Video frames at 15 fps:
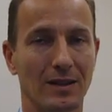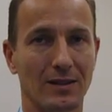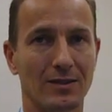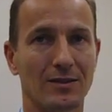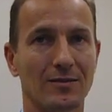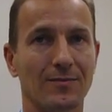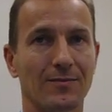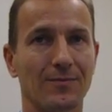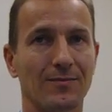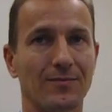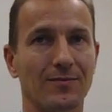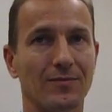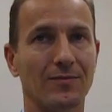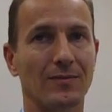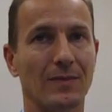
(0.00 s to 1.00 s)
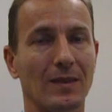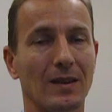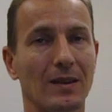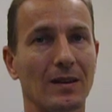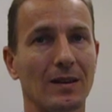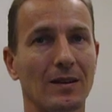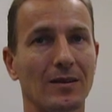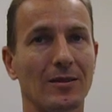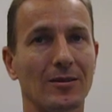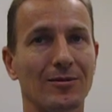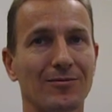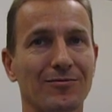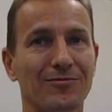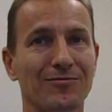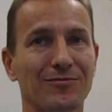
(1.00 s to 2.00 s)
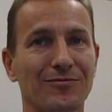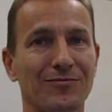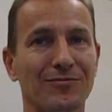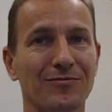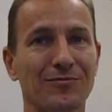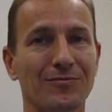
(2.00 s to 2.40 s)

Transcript: Yes. Um, how much is that